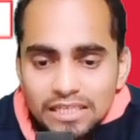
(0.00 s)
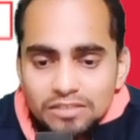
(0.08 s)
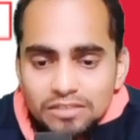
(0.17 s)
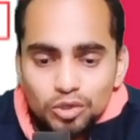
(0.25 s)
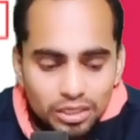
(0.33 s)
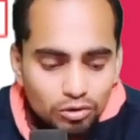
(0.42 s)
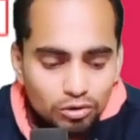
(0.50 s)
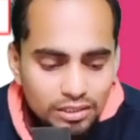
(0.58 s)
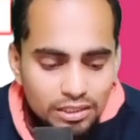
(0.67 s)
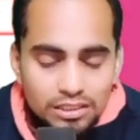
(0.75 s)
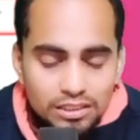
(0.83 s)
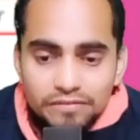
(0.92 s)
what all
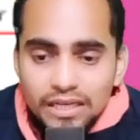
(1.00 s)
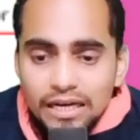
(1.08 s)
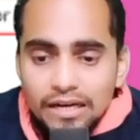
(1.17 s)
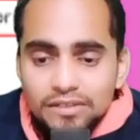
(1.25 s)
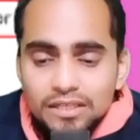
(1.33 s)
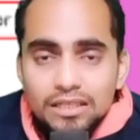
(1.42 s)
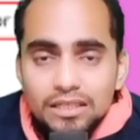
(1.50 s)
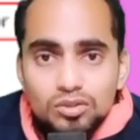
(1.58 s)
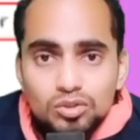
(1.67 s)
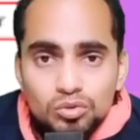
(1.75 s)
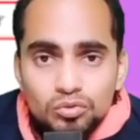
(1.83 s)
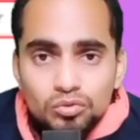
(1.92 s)
things we have done.
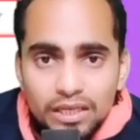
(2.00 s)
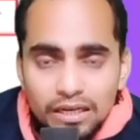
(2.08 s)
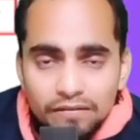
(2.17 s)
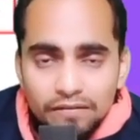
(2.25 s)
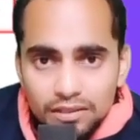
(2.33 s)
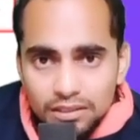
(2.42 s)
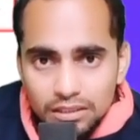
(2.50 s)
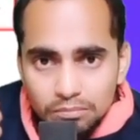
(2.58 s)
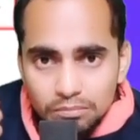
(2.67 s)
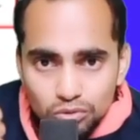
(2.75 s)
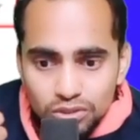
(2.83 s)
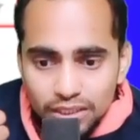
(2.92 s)
So we have learned
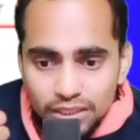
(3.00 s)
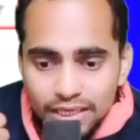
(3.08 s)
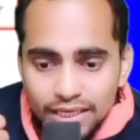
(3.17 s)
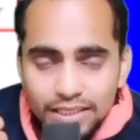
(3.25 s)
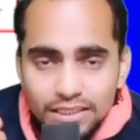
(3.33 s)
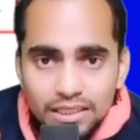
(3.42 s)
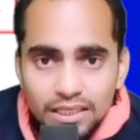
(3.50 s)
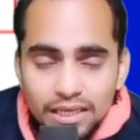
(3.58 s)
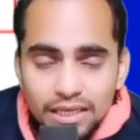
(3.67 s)
about try catch,